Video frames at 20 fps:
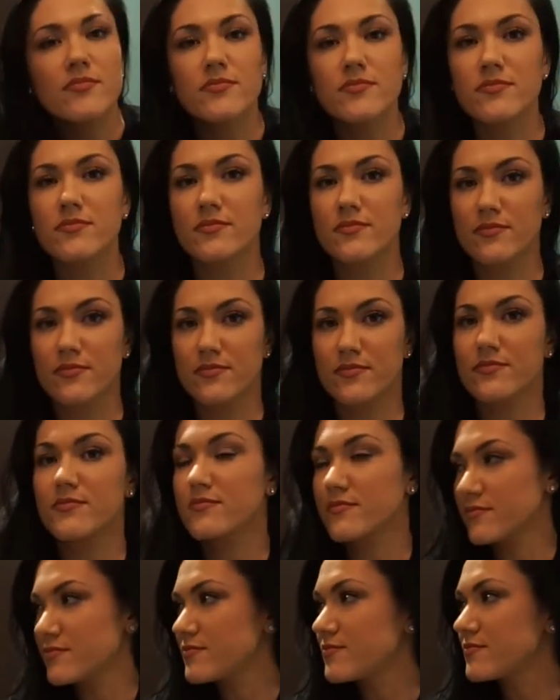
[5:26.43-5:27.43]

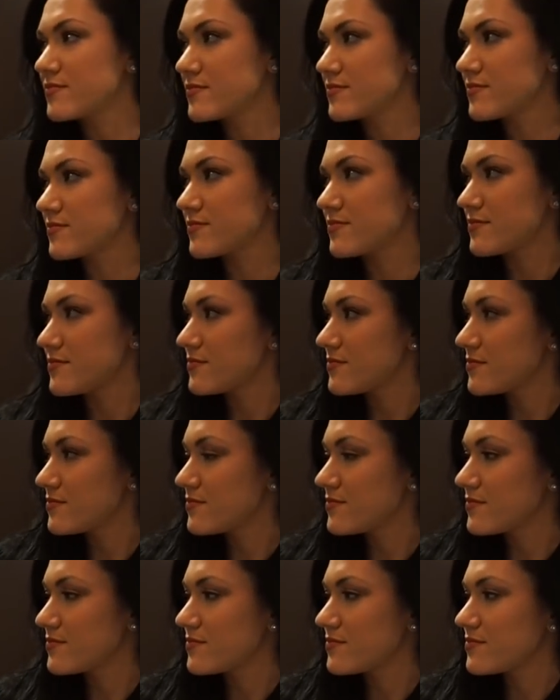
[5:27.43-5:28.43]

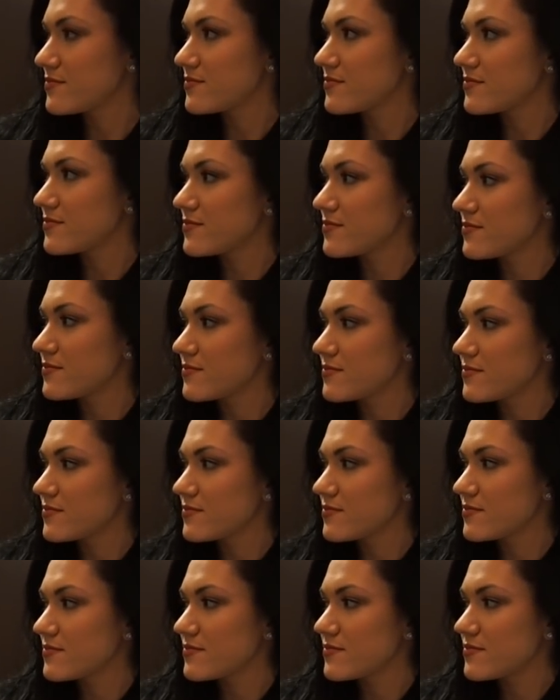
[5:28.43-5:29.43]

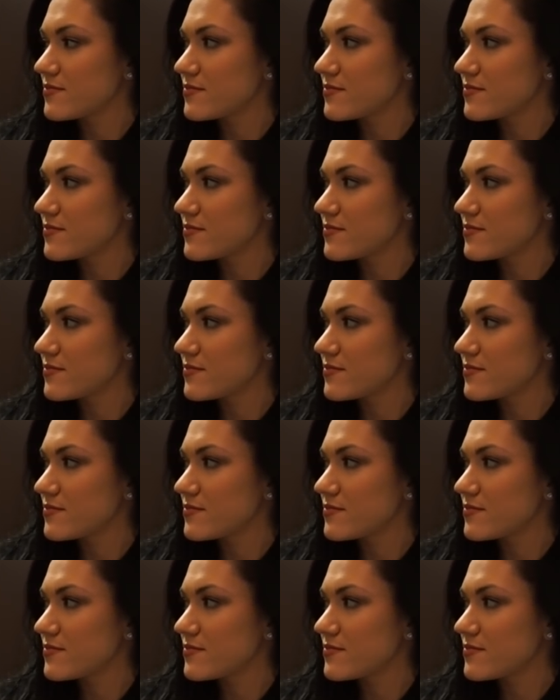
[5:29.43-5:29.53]
The person shown says nothing.